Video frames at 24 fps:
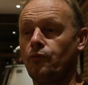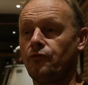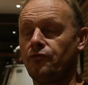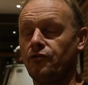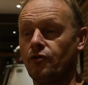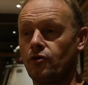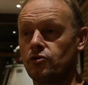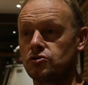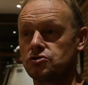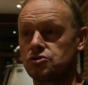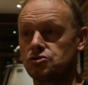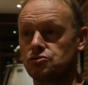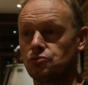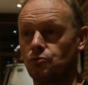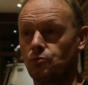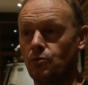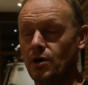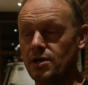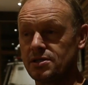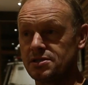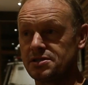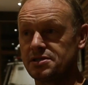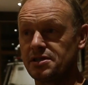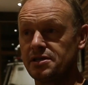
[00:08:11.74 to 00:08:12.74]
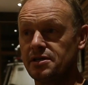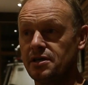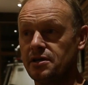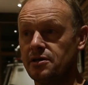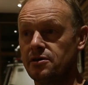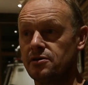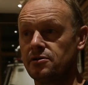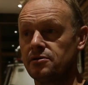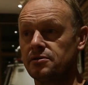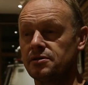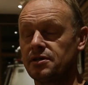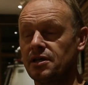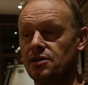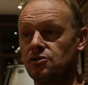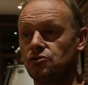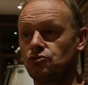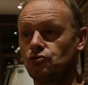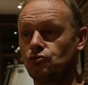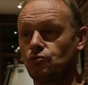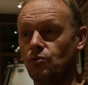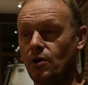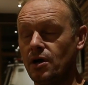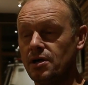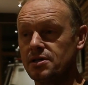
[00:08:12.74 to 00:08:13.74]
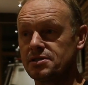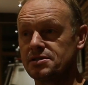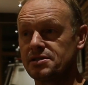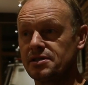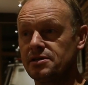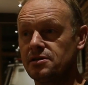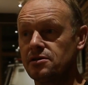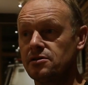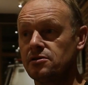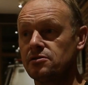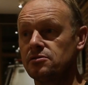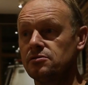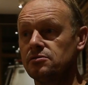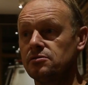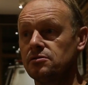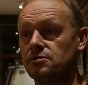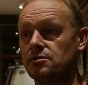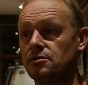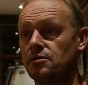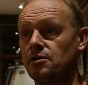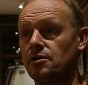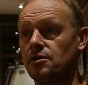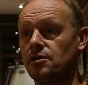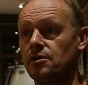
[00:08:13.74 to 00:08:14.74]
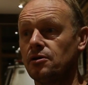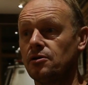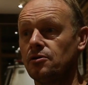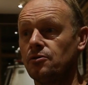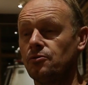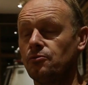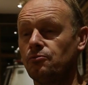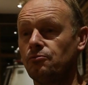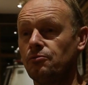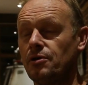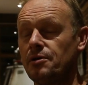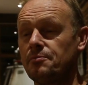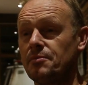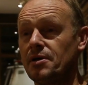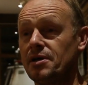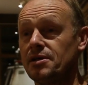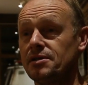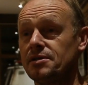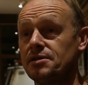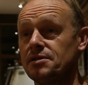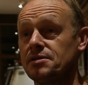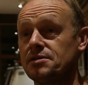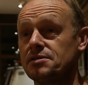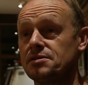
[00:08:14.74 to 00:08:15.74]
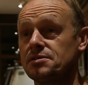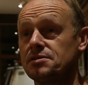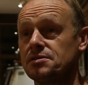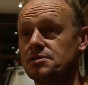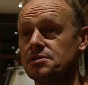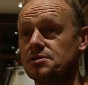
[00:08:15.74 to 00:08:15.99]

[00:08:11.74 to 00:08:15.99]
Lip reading: First once a year, then twice a year. We made it